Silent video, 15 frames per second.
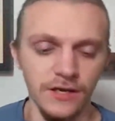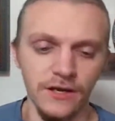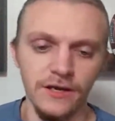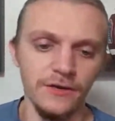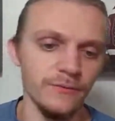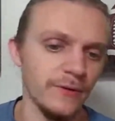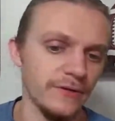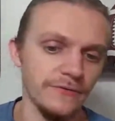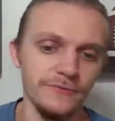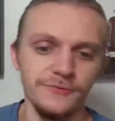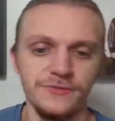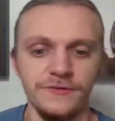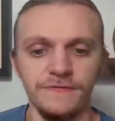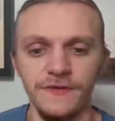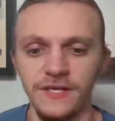uh, whether it
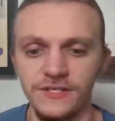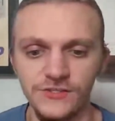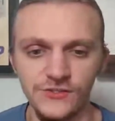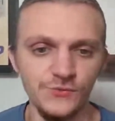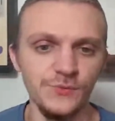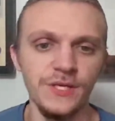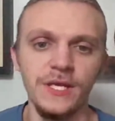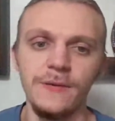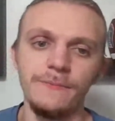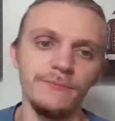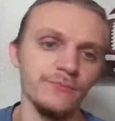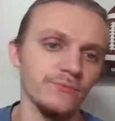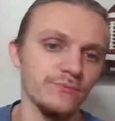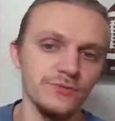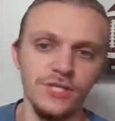was a fake sweep,
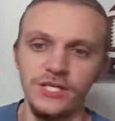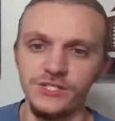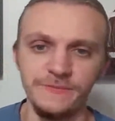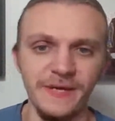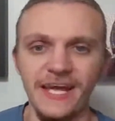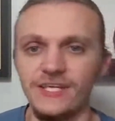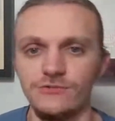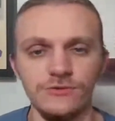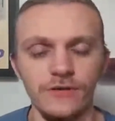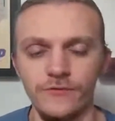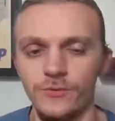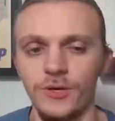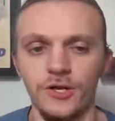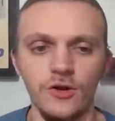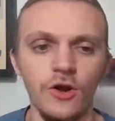touch pass, whatever
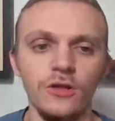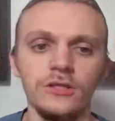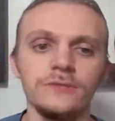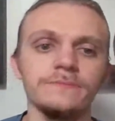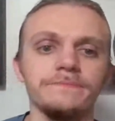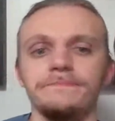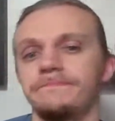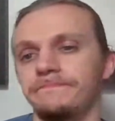you want to call it.